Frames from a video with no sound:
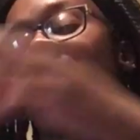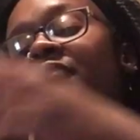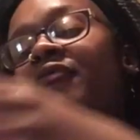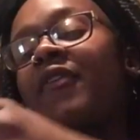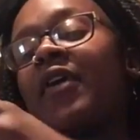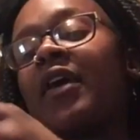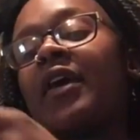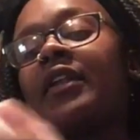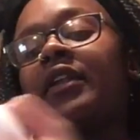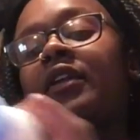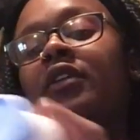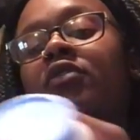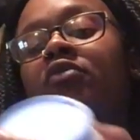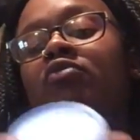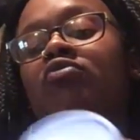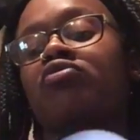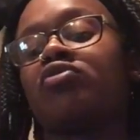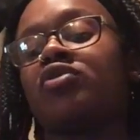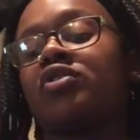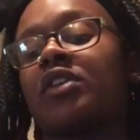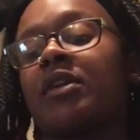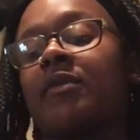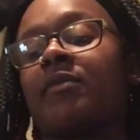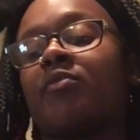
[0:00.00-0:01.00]
been finding,
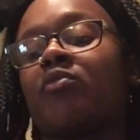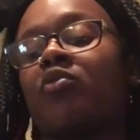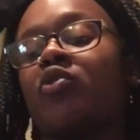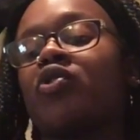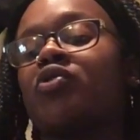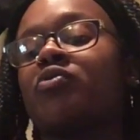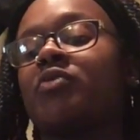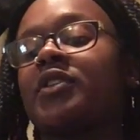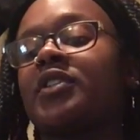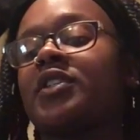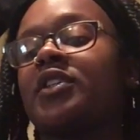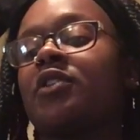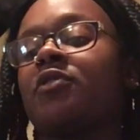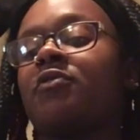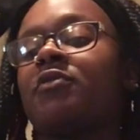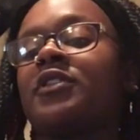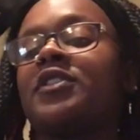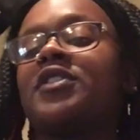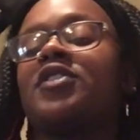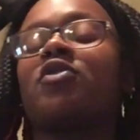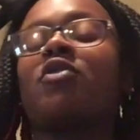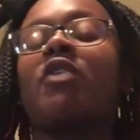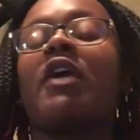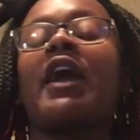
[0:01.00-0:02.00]
it's time to moisturize
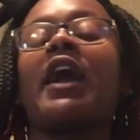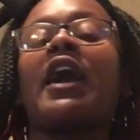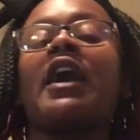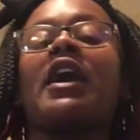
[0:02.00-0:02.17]
anyway. So I